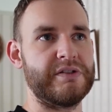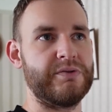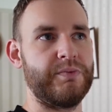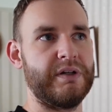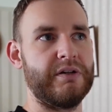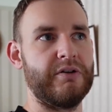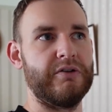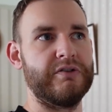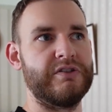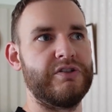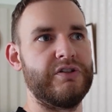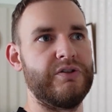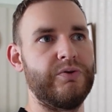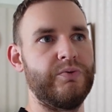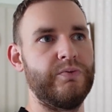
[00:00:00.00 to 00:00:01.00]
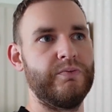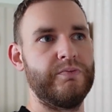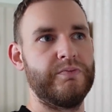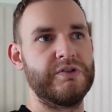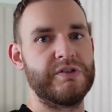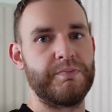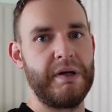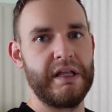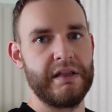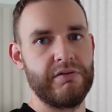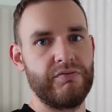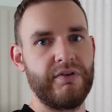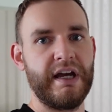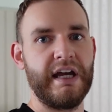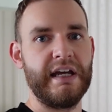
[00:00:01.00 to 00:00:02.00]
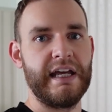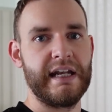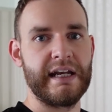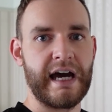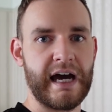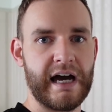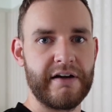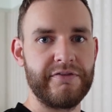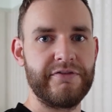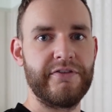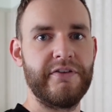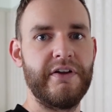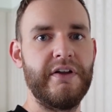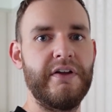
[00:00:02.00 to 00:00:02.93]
So we got to split the ring in half,